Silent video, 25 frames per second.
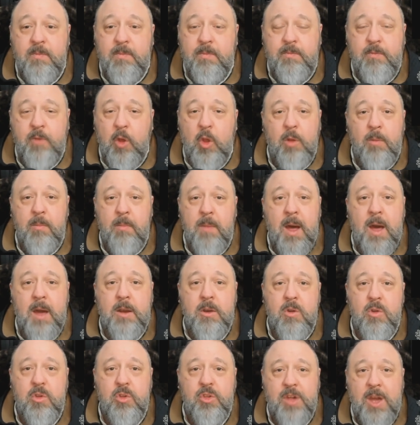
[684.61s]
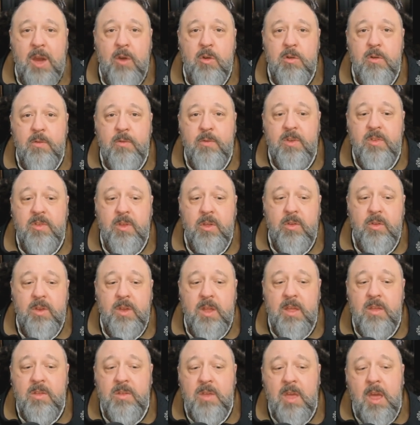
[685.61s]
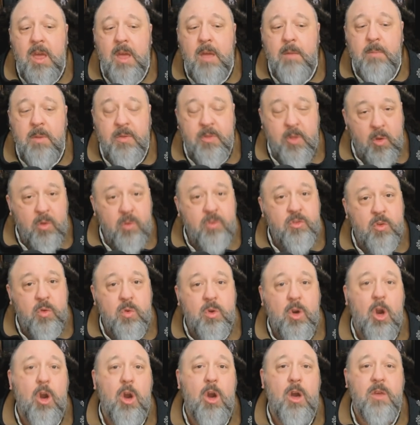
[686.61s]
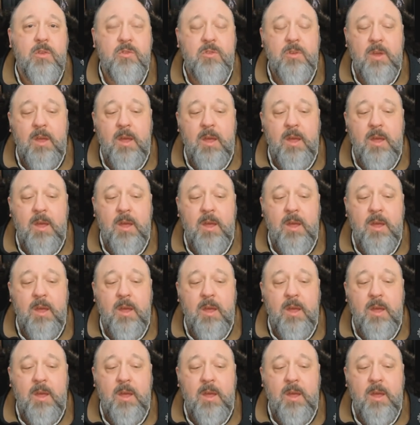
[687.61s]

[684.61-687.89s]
full modern shower facilities, but those do cost.